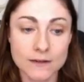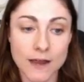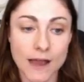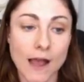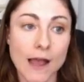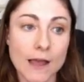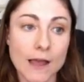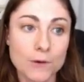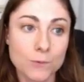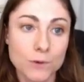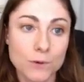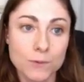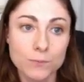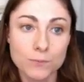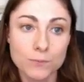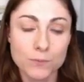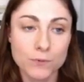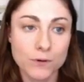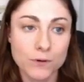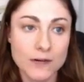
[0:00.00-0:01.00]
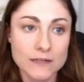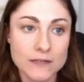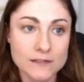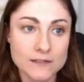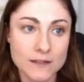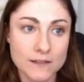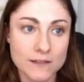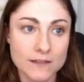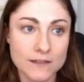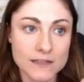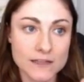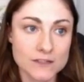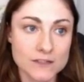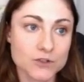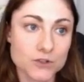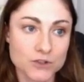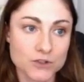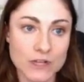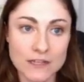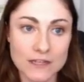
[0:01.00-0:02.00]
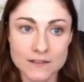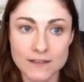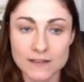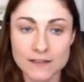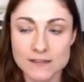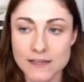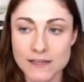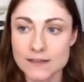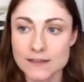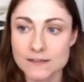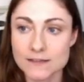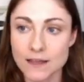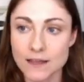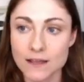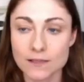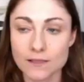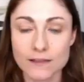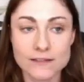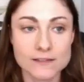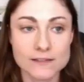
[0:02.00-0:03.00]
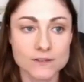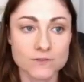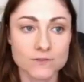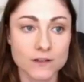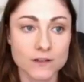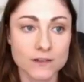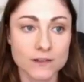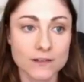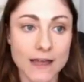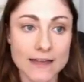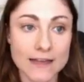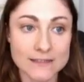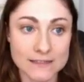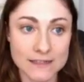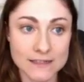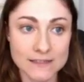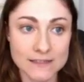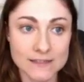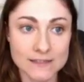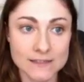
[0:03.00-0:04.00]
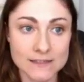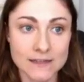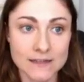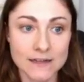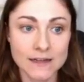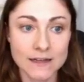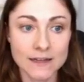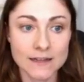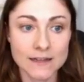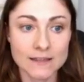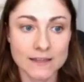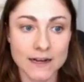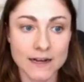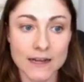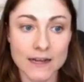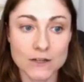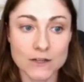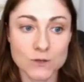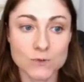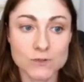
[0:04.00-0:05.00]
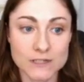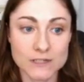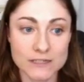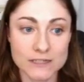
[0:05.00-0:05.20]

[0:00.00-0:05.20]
I would print this sheet that says a list of the lessons that I use to